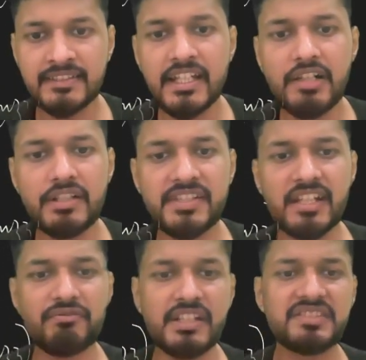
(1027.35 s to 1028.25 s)
Then it will
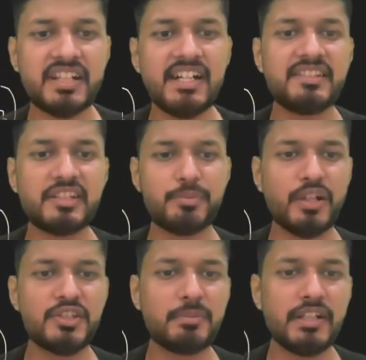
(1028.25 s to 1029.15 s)
check which thread is
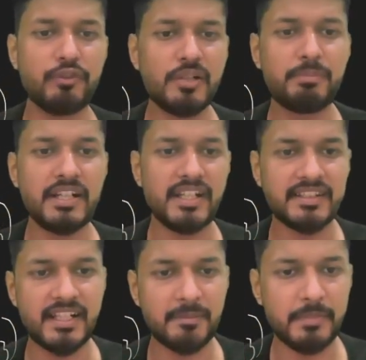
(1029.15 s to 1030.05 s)
responsible for
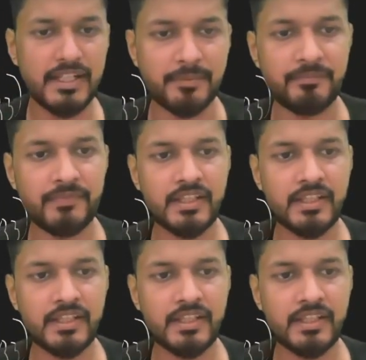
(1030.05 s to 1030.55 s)
printing the number.